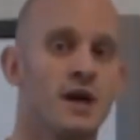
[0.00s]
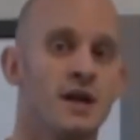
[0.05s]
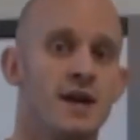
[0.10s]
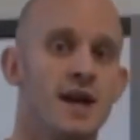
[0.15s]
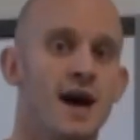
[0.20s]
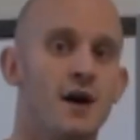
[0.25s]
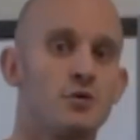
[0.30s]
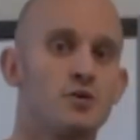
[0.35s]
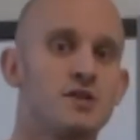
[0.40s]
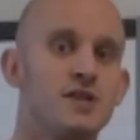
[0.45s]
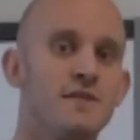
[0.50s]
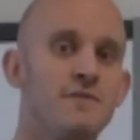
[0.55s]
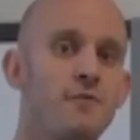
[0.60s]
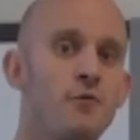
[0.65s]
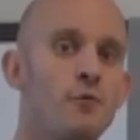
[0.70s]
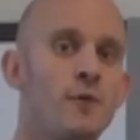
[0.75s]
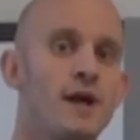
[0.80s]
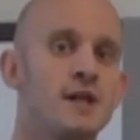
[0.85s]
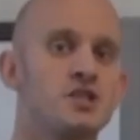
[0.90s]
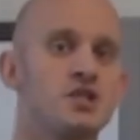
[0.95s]
Now,
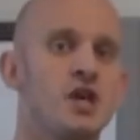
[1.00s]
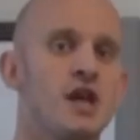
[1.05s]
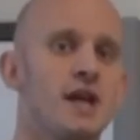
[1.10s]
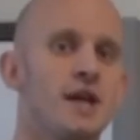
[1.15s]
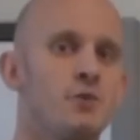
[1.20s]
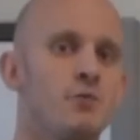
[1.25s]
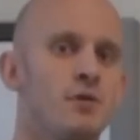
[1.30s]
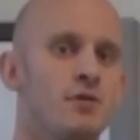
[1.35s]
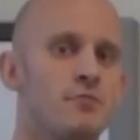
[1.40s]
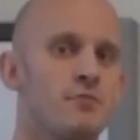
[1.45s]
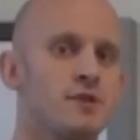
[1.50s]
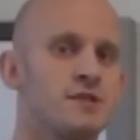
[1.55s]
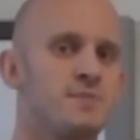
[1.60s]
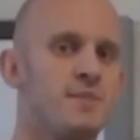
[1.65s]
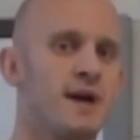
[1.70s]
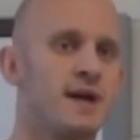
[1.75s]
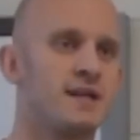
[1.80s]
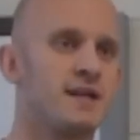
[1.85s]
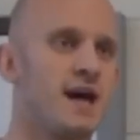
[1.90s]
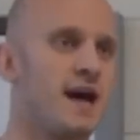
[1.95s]
differentiating with
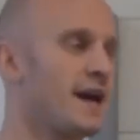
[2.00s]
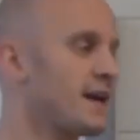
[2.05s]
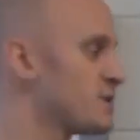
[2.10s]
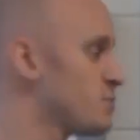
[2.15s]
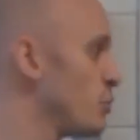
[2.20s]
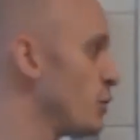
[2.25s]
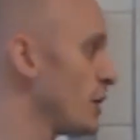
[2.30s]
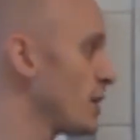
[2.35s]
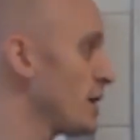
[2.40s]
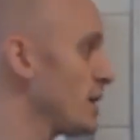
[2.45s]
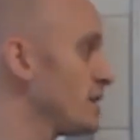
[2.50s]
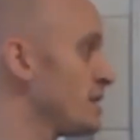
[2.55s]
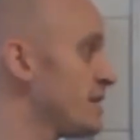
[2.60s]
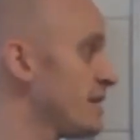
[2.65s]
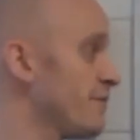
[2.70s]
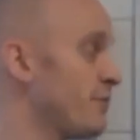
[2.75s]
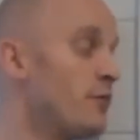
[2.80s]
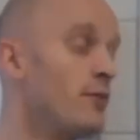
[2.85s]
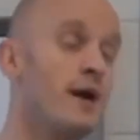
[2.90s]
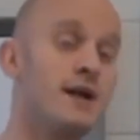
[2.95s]
respect to x, we're going to
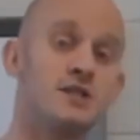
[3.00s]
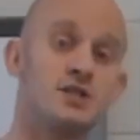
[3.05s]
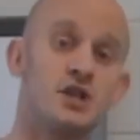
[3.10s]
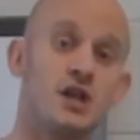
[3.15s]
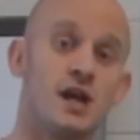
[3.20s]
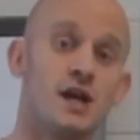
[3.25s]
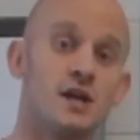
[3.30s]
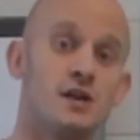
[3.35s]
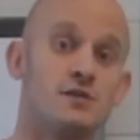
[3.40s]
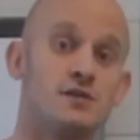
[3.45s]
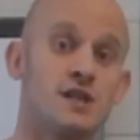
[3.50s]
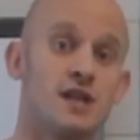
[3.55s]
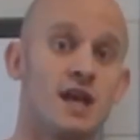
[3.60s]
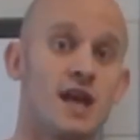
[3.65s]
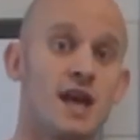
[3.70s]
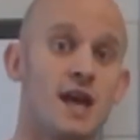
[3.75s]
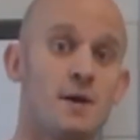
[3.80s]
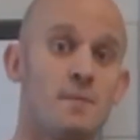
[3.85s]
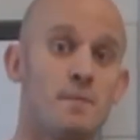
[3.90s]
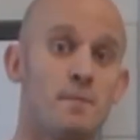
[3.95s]
differentiate
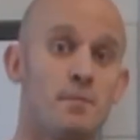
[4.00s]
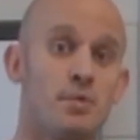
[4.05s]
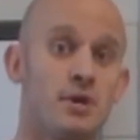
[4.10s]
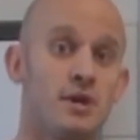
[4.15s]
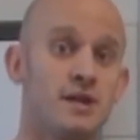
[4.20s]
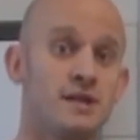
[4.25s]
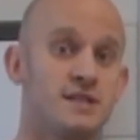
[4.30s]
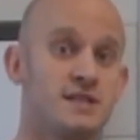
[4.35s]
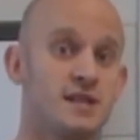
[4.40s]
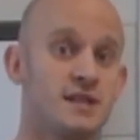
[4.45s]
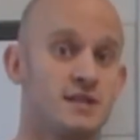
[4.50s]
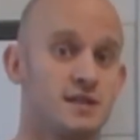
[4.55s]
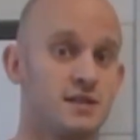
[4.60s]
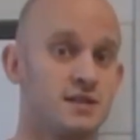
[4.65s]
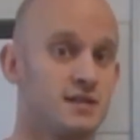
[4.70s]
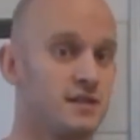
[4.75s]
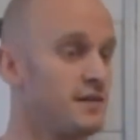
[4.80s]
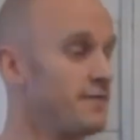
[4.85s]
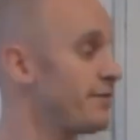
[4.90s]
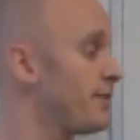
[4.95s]
using
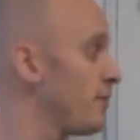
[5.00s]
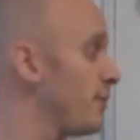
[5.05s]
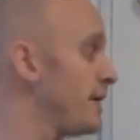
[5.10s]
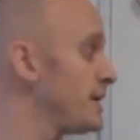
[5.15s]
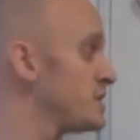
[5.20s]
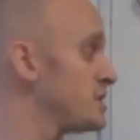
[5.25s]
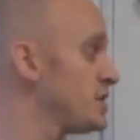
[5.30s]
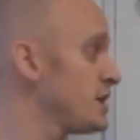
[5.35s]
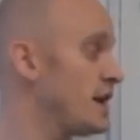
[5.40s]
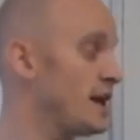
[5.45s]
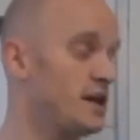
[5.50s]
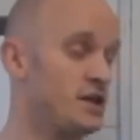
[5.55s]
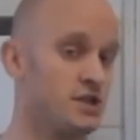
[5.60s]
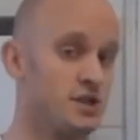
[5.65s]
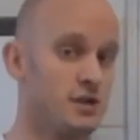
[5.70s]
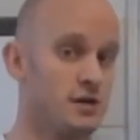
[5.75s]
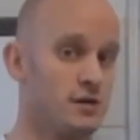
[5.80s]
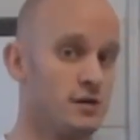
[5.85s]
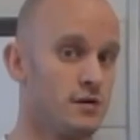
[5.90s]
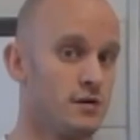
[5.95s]
implicit
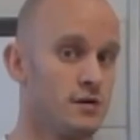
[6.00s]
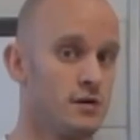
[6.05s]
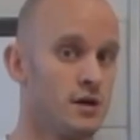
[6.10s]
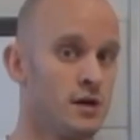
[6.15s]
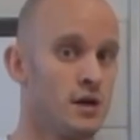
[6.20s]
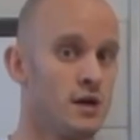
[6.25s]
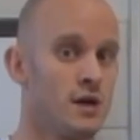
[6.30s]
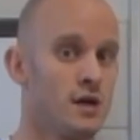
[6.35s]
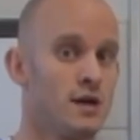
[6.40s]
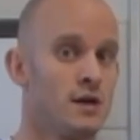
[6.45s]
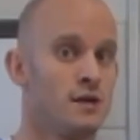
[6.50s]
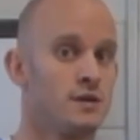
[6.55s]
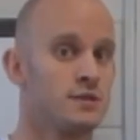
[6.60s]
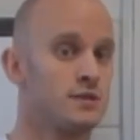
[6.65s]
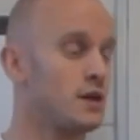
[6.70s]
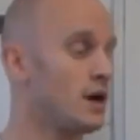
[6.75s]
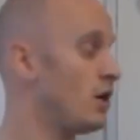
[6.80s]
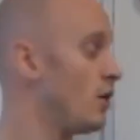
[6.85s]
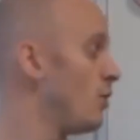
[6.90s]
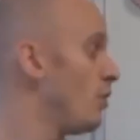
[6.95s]
differentiation.
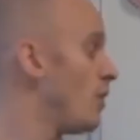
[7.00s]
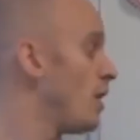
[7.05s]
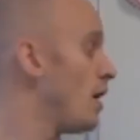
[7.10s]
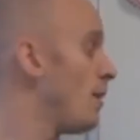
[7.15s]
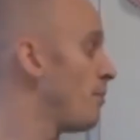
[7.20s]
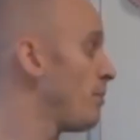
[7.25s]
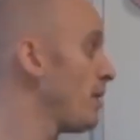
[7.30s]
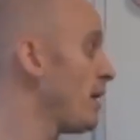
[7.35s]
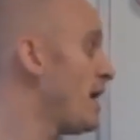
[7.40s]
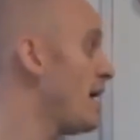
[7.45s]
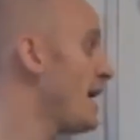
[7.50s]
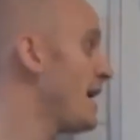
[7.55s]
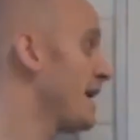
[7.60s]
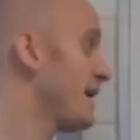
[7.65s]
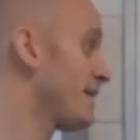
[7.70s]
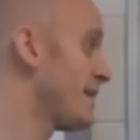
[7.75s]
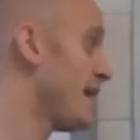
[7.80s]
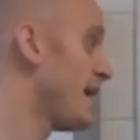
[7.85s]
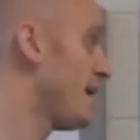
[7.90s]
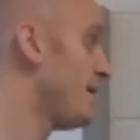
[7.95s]
So,
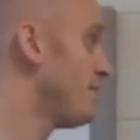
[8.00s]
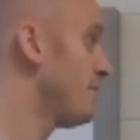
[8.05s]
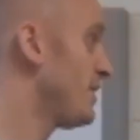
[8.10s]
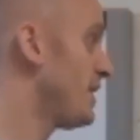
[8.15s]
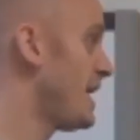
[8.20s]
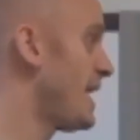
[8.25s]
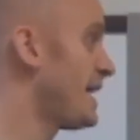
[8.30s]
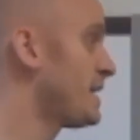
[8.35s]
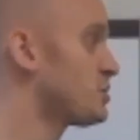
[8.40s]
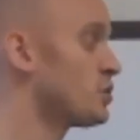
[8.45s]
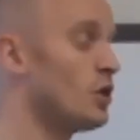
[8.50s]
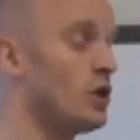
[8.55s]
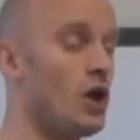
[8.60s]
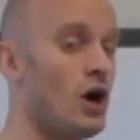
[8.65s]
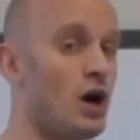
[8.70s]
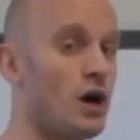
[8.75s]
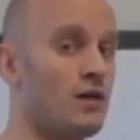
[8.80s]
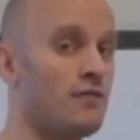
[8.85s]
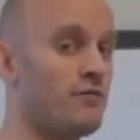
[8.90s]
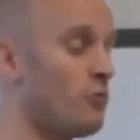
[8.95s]
applying that, the natural
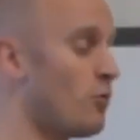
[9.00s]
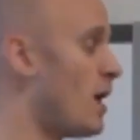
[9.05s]
log of